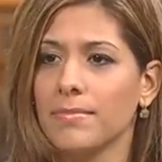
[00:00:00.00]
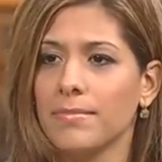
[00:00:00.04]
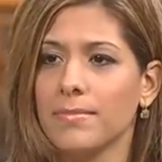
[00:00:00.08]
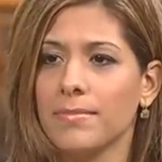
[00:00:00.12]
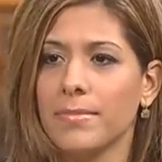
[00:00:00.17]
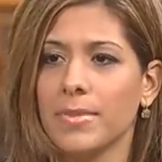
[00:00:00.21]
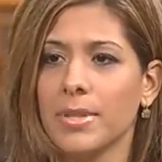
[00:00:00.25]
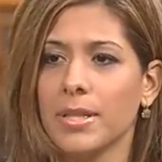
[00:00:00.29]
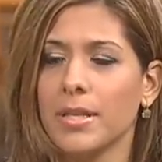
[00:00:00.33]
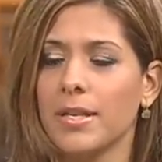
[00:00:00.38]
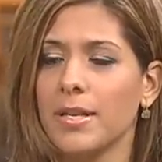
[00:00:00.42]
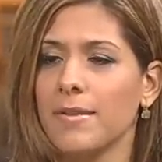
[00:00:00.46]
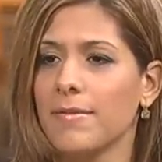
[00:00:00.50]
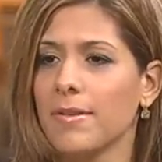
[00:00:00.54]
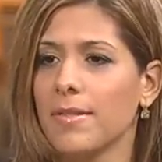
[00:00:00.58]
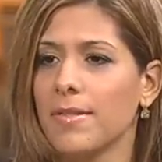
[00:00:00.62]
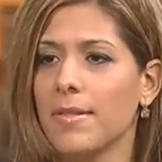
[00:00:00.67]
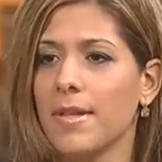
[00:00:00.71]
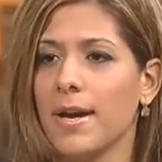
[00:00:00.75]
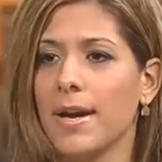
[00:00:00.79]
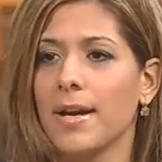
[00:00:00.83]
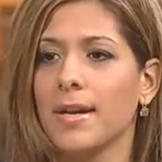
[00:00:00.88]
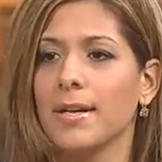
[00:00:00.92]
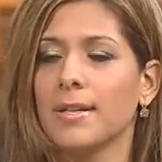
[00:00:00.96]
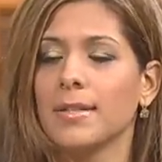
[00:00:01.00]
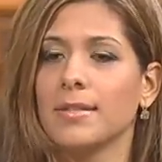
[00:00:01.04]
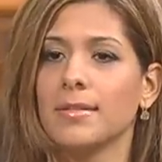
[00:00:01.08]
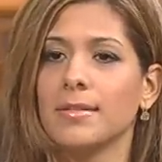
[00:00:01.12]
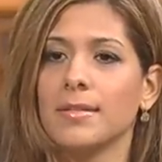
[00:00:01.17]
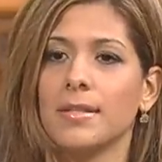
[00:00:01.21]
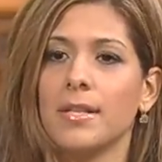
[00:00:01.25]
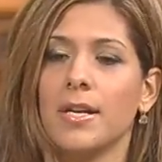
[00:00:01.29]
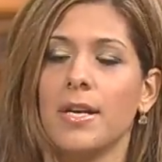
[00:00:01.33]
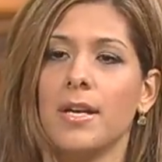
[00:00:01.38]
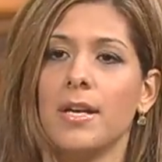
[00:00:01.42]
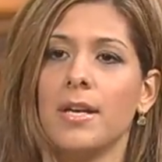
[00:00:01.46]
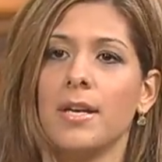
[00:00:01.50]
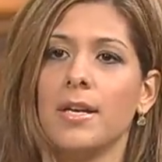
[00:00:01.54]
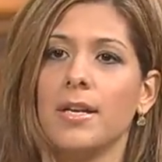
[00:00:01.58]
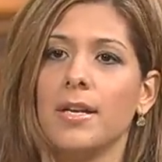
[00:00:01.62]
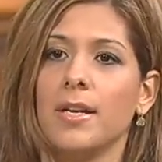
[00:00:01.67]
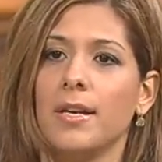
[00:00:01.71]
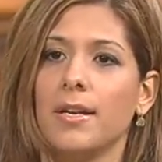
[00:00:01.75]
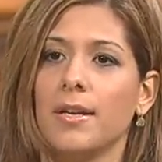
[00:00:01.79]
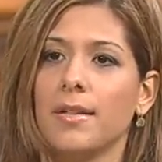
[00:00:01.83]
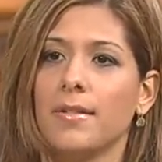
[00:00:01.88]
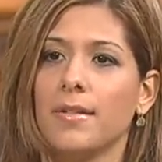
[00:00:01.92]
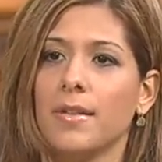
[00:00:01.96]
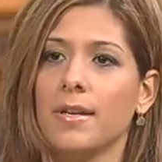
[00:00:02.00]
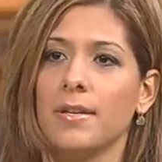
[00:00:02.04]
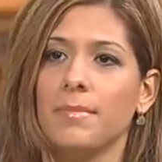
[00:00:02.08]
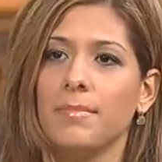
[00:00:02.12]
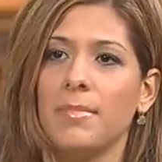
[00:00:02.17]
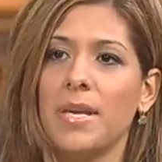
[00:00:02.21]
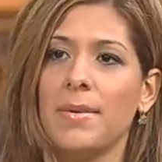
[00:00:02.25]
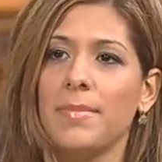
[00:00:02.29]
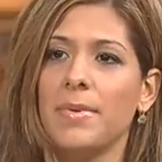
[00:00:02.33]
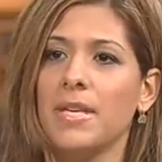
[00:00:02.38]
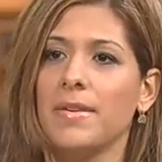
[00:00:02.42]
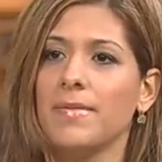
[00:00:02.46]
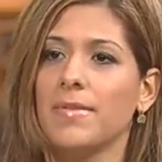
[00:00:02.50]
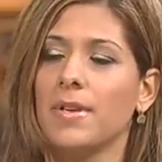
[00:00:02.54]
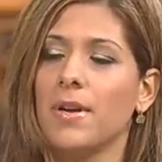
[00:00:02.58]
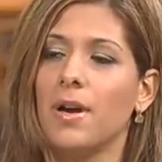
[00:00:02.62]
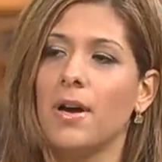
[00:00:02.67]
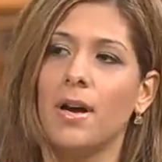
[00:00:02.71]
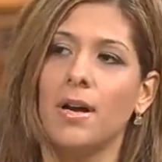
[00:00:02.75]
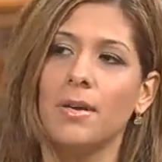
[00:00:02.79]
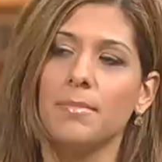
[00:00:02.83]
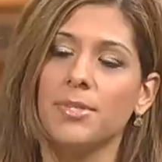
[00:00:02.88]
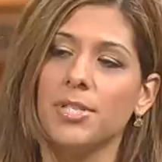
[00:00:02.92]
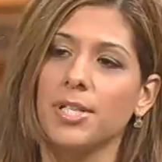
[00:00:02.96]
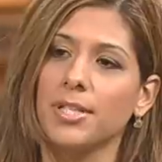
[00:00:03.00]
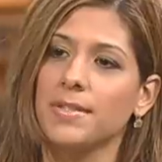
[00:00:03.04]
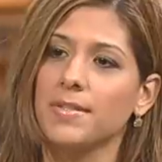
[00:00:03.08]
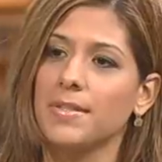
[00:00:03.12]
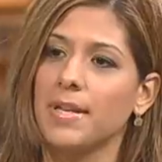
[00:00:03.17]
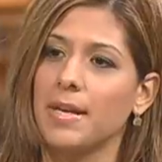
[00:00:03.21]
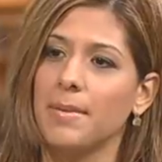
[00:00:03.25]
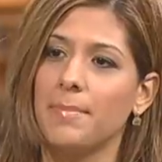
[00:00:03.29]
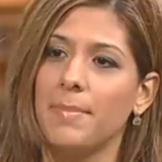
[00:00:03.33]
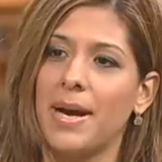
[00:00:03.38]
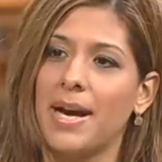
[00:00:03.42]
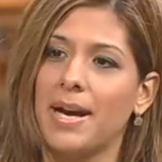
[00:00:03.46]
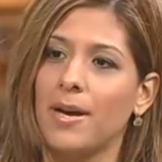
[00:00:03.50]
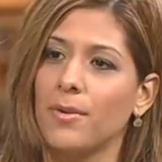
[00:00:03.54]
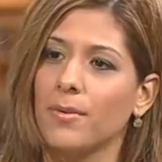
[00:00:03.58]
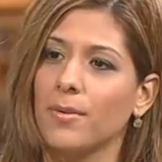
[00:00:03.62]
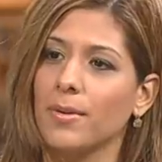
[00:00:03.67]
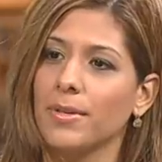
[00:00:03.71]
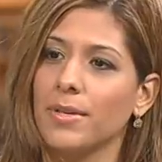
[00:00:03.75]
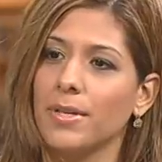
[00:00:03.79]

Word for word: believe in that, and and that maybe even objects had power.